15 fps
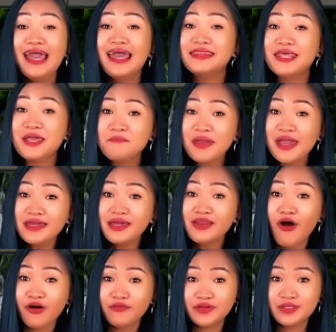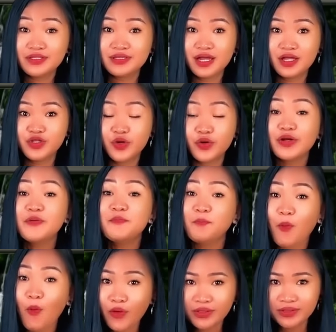They make it obvious that you're
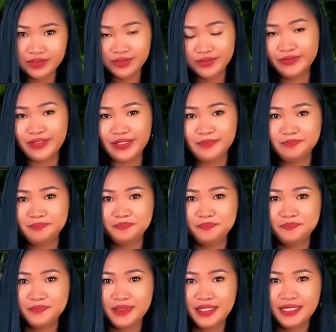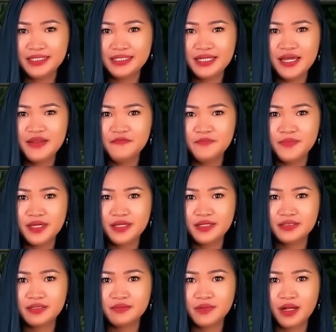important to them instead of being
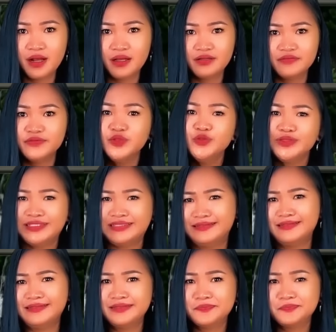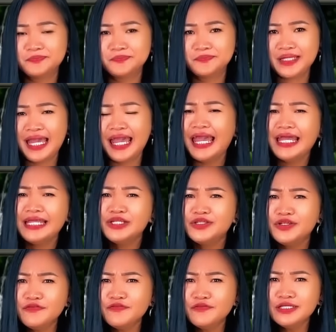some kind of nuisance. And the
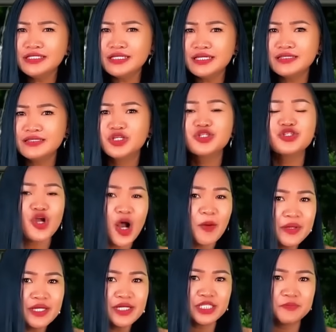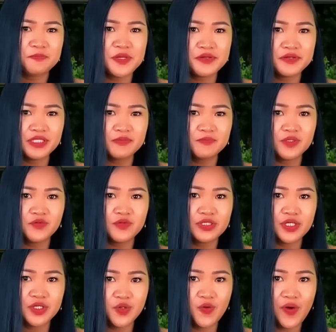difference in the shopping experience between
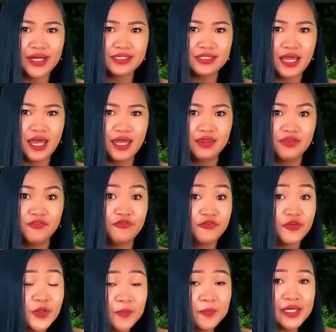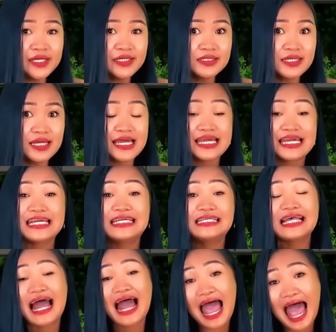the US and the Philippines is
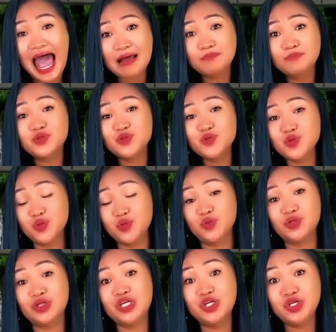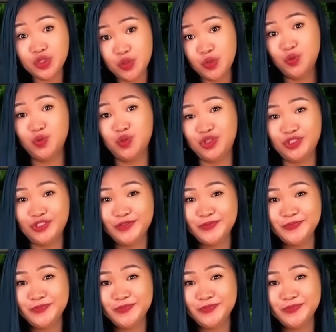absolutely huge.